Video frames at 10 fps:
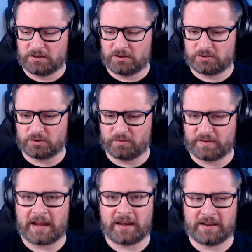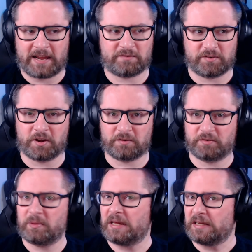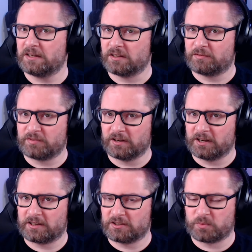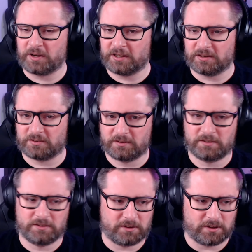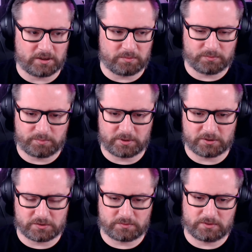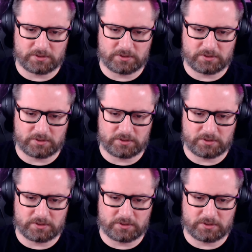sort of an advert for me, if you like. It's weird because,